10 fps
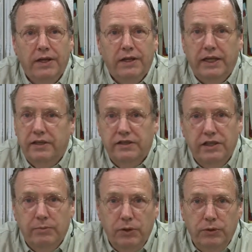They could see
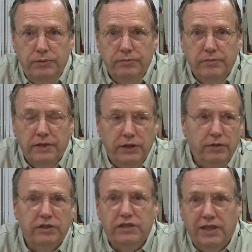the moon. They knew
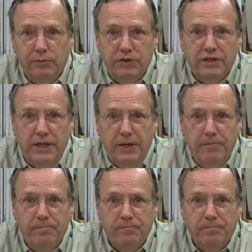the sun was there.